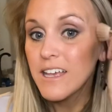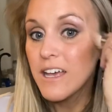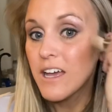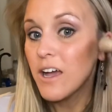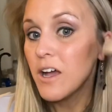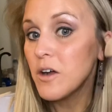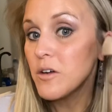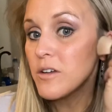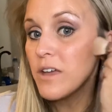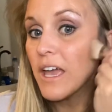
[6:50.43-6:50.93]

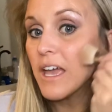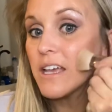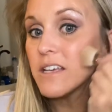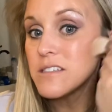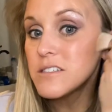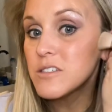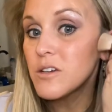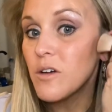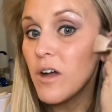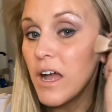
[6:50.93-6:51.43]
Okay,
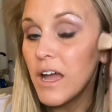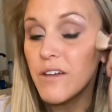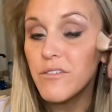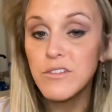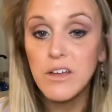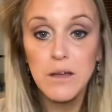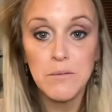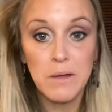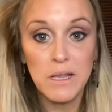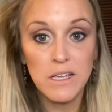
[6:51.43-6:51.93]
so I've
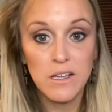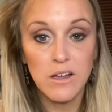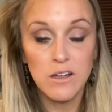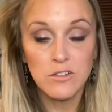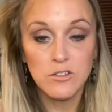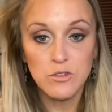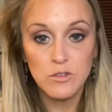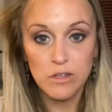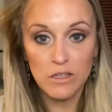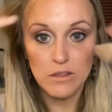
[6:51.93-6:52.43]
got my
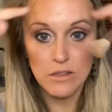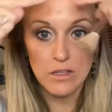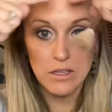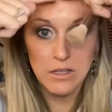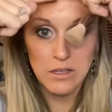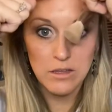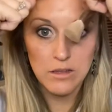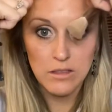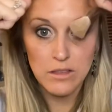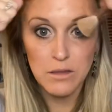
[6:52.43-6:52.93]
contour in
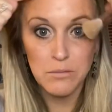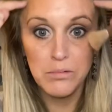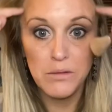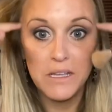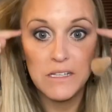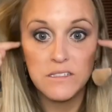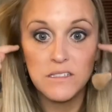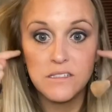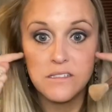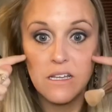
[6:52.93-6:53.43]
the
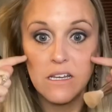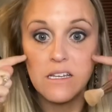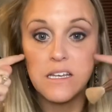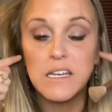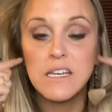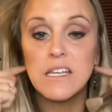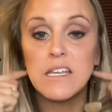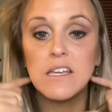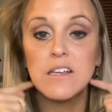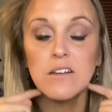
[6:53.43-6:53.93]
places I need
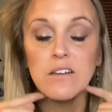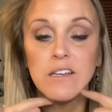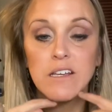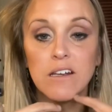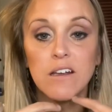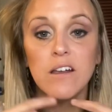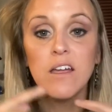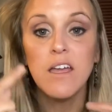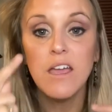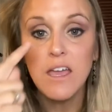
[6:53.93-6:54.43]
it, here and
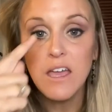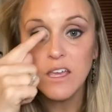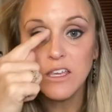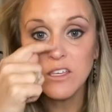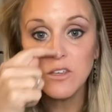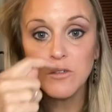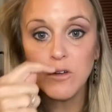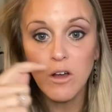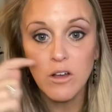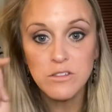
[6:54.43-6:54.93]
here.
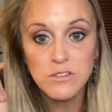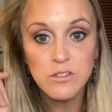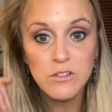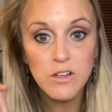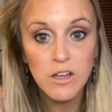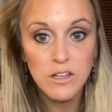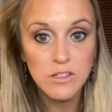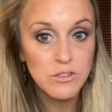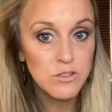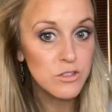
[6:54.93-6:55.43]
You also
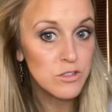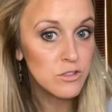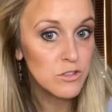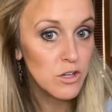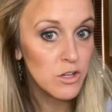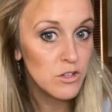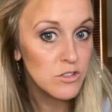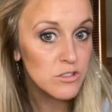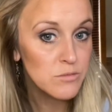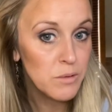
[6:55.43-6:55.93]
contour your
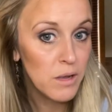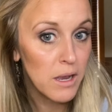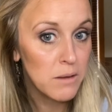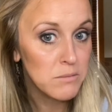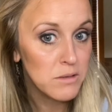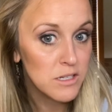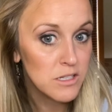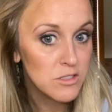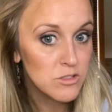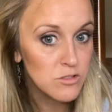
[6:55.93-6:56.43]
nose, but I'm
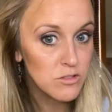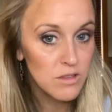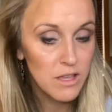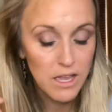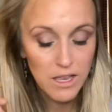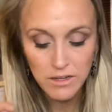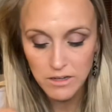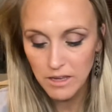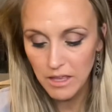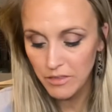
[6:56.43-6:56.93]
gonna do
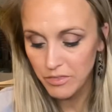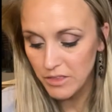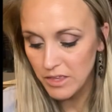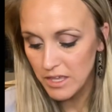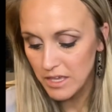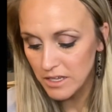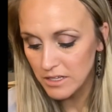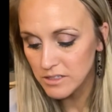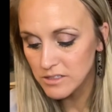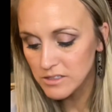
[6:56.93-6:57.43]
that at the
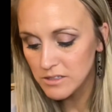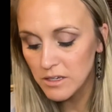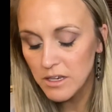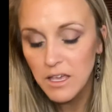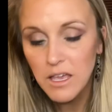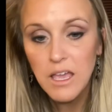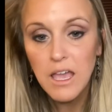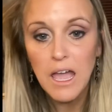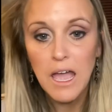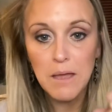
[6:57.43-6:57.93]
end.
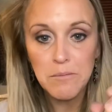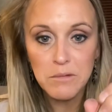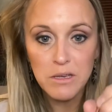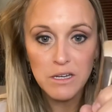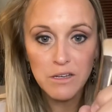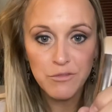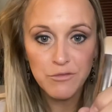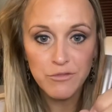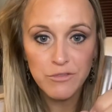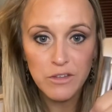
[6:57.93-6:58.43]
I'm
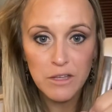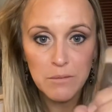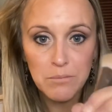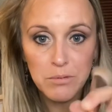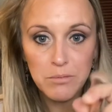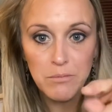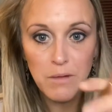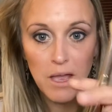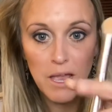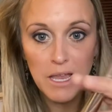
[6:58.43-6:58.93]
gonna flip
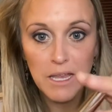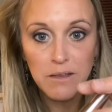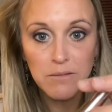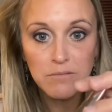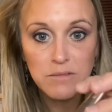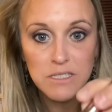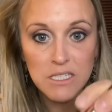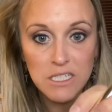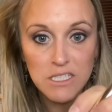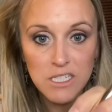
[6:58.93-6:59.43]
my
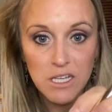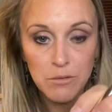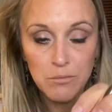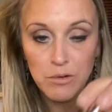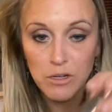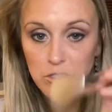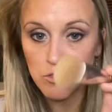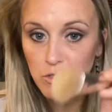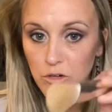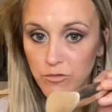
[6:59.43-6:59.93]
detail
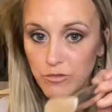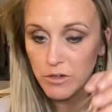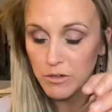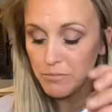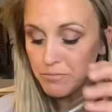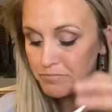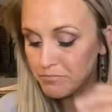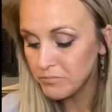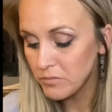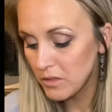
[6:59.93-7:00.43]
brush over.
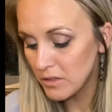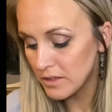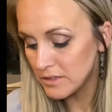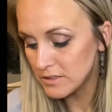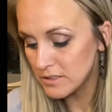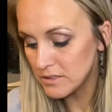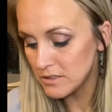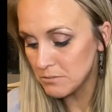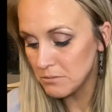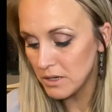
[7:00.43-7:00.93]
This
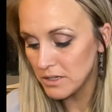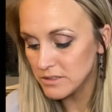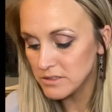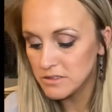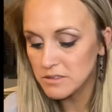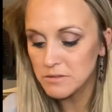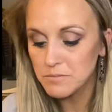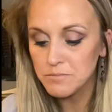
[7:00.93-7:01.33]
is a must.